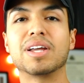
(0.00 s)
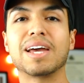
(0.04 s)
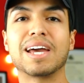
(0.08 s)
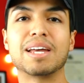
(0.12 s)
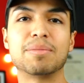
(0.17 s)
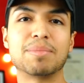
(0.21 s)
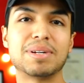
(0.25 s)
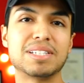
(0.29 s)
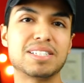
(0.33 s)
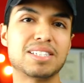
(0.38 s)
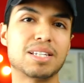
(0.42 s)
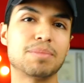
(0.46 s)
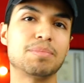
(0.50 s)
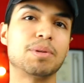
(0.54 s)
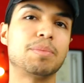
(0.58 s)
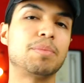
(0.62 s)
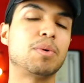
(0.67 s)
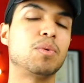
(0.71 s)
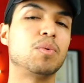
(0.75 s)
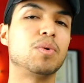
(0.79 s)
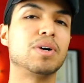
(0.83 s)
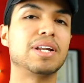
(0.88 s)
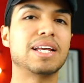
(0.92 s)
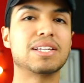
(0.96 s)
and my step number
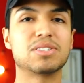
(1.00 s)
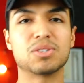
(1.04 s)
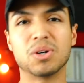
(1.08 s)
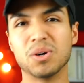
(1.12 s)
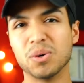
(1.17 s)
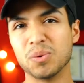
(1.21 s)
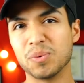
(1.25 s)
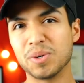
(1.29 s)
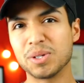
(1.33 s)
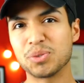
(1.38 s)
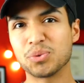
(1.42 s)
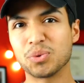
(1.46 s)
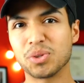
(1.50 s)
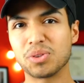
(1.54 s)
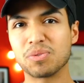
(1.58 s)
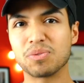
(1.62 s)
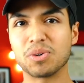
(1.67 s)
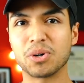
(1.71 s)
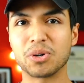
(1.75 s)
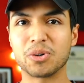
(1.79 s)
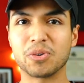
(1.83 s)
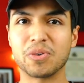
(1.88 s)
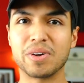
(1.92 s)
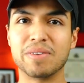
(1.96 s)
one, as always with
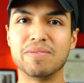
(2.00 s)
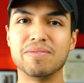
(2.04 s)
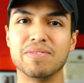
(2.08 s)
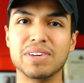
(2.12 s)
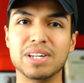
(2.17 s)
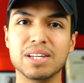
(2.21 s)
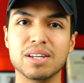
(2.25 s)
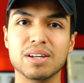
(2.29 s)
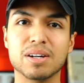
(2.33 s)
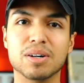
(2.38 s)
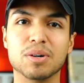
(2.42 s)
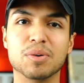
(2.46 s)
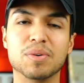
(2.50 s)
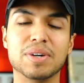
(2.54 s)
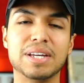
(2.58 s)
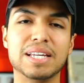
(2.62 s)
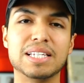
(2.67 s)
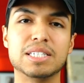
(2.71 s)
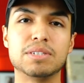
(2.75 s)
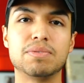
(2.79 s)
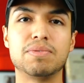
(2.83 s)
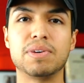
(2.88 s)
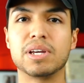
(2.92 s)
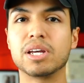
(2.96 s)
photo and video,
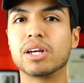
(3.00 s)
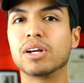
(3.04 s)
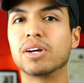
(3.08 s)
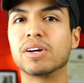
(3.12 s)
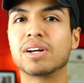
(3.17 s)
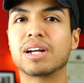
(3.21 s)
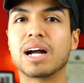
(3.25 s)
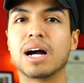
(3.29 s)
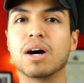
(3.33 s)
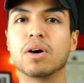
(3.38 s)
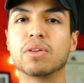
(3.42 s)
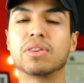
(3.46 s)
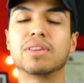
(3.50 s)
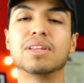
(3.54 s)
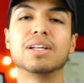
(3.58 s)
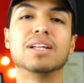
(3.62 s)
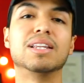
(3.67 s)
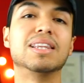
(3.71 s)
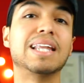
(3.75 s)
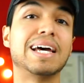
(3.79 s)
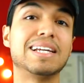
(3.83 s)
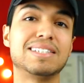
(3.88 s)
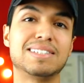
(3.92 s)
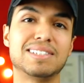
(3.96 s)
is figuring out the
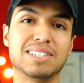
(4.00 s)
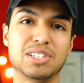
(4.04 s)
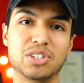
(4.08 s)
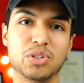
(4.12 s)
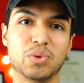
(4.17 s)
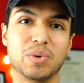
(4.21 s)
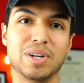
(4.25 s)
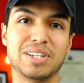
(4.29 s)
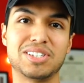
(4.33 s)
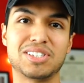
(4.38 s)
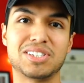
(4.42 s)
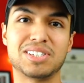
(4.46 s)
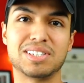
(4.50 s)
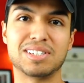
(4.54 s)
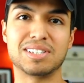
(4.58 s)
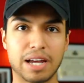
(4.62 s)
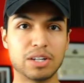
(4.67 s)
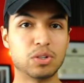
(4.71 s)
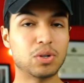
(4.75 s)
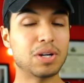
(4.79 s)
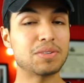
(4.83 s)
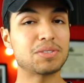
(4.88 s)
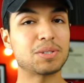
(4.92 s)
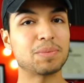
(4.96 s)
light situation. I
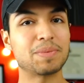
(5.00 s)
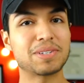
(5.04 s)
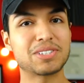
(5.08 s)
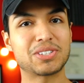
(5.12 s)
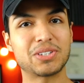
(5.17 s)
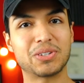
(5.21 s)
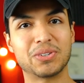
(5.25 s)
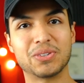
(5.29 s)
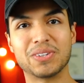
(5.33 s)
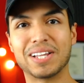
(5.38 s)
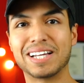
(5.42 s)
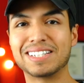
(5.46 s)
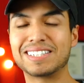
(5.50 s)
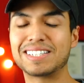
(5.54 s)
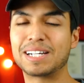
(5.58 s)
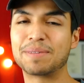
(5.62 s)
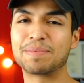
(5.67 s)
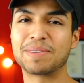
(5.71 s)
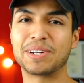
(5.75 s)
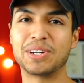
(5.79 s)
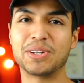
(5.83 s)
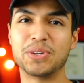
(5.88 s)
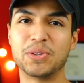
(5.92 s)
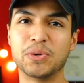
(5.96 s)
do have some external lights that I'm
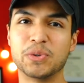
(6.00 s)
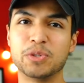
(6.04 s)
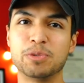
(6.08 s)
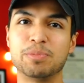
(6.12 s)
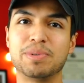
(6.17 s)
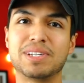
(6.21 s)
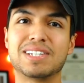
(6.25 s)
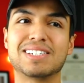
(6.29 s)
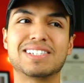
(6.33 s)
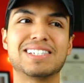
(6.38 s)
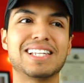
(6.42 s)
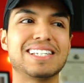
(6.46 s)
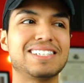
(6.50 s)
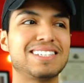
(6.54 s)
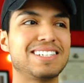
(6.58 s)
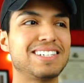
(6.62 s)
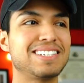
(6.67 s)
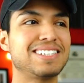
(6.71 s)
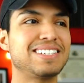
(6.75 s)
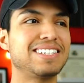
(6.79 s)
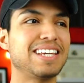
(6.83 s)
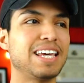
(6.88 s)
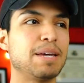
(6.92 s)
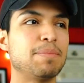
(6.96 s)
going to use because let's
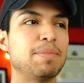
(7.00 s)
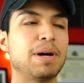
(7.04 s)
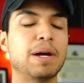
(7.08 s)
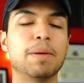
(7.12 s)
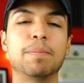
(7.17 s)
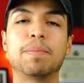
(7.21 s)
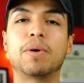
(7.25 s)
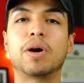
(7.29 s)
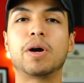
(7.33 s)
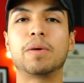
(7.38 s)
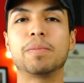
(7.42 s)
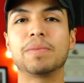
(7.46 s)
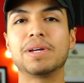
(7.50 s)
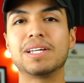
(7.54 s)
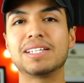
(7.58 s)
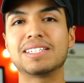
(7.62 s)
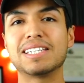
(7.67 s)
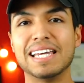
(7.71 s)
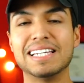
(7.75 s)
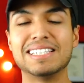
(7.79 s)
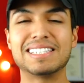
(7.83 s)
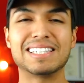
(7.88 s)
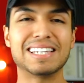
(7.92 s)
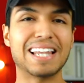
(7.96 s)
just say my apartment
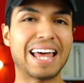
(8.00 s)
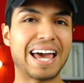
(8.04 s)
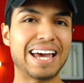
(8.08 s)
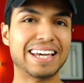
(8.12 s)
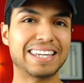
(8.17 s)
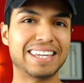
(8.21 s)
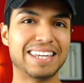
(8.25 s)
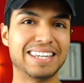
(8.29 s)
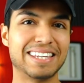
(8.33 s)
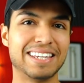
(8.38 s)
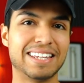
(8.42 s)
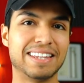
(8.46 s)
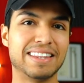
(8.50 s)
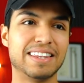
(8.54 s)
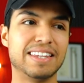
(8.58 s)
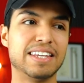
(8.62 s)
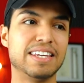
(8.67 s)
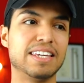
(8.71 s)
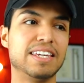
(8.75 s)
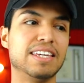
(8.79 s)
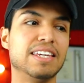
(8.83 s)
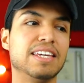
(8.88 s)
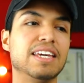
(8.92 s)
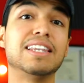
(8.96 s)
is lacking in
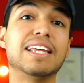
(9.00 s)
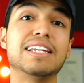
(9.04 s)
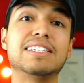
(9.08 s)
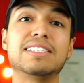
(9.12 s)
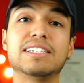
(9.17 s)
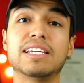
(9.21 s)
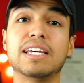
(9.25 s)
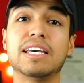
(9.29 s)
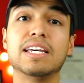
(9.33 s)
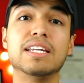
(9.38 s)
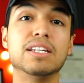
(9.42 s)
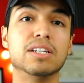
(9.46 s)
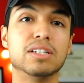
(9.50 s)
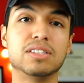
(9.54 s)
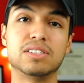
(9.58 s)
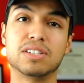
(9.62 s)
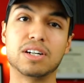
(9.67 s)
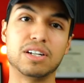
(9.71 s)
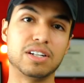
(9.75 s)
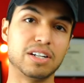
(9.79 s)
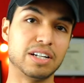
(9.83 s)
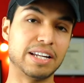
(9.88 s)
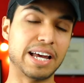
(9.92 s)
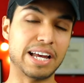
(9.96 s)
the let's in a
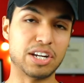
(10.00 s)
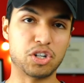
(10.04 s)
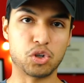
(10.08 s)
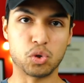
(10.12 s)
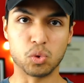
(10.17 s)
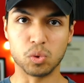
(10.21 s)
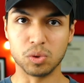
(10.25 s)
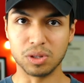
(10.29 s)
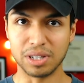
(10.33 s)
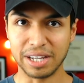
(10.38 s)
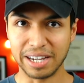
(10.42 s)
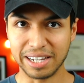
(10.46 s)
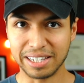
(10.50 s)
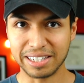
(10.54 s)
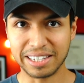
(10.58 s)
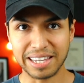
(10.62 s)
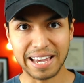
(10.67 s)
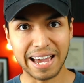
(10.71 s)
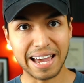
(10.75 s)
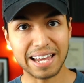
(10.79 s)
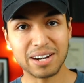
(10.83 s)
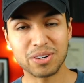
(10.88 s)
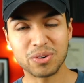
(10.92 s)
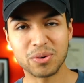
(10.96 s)
ton of natural light
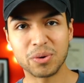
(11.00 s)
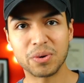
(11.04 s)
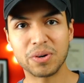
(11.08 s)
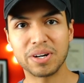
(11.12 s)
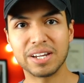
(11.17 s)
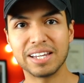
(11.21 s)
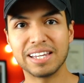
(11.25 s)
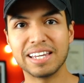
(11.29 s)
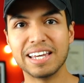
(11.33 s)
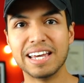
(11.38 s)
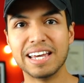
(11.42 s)
category.